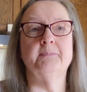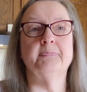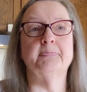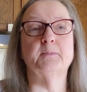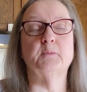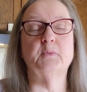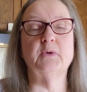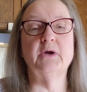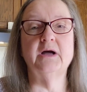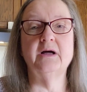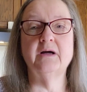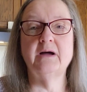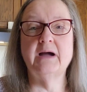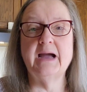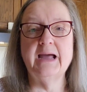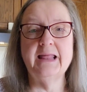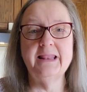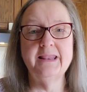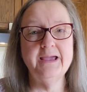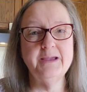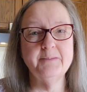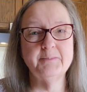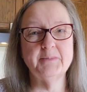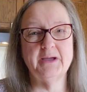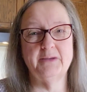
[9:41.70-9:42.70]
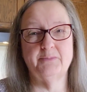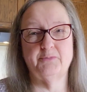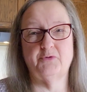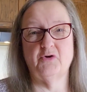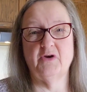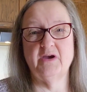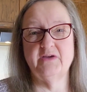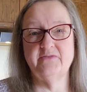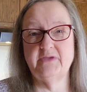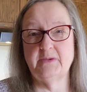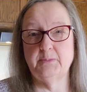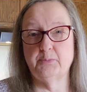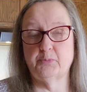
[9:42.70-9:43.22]
Well, I like my
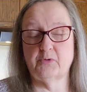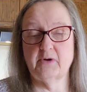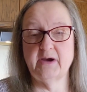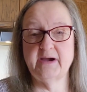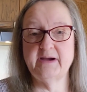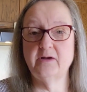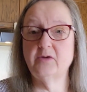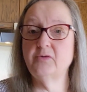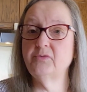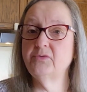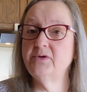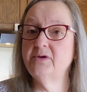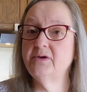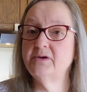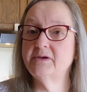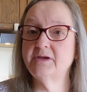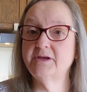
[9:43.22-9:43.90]
gravy brown.